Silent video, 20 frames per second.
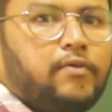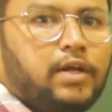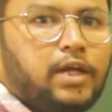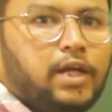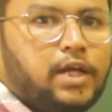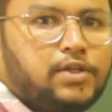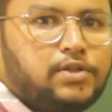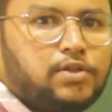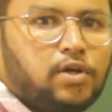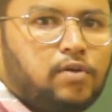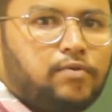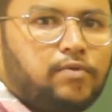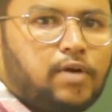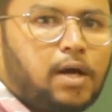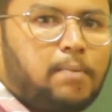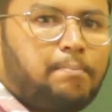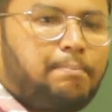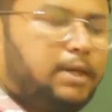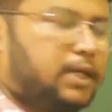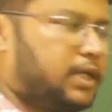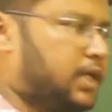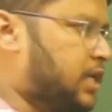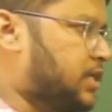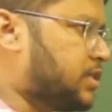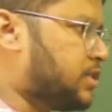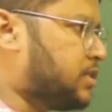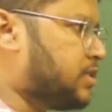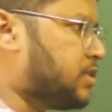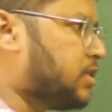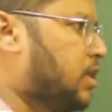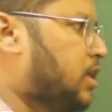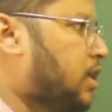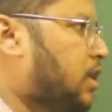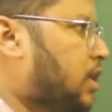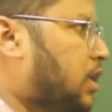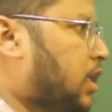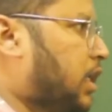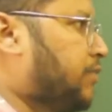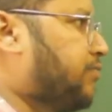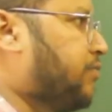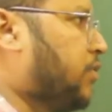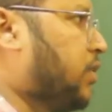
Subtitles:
range of applications. Like for